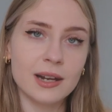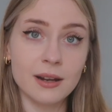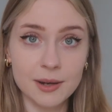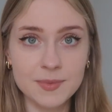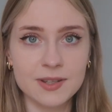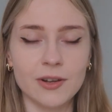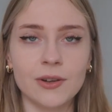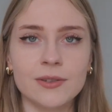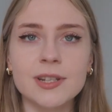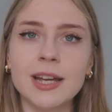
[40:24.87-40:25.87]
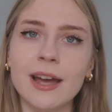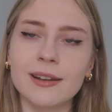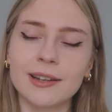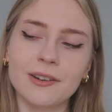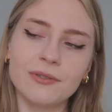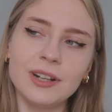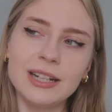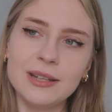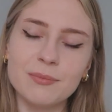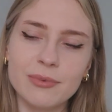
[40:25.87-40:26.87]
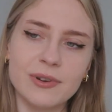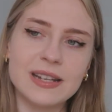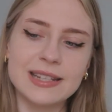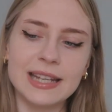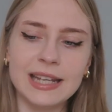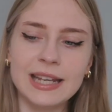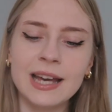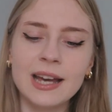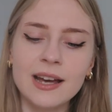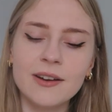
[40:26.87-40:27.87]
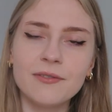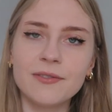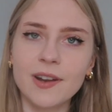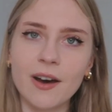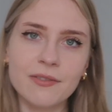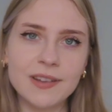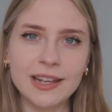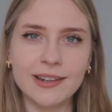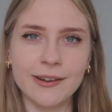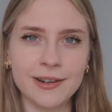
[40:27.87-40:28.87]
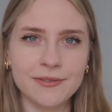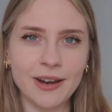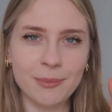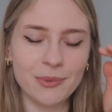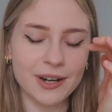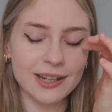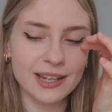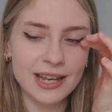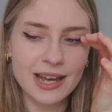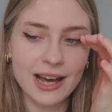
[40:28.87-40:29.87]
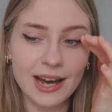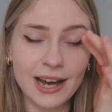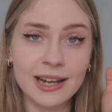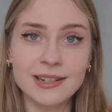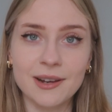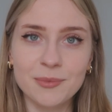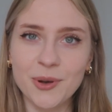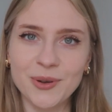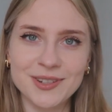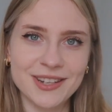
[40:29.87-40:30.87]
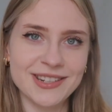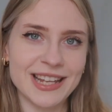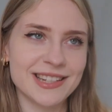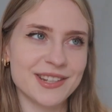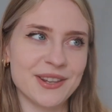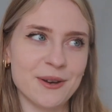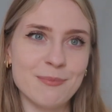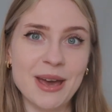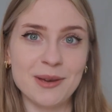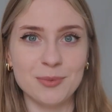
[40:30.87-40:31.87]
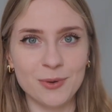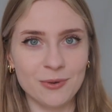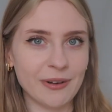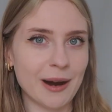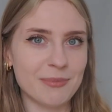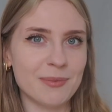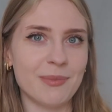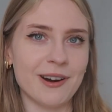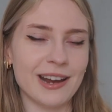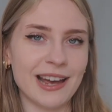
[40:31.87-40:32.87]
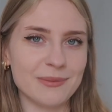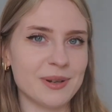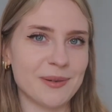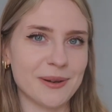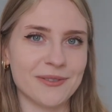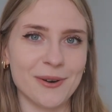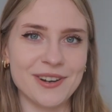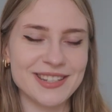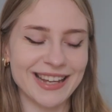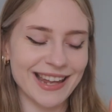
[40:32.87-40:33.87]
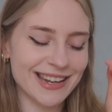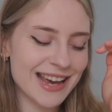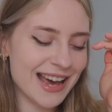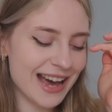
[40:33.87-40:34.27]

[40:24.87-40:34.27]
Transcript: limestone to get like a really pretty fluffy light fabric, and I'm going to knit the Maple wrap by Handmade by Florence again.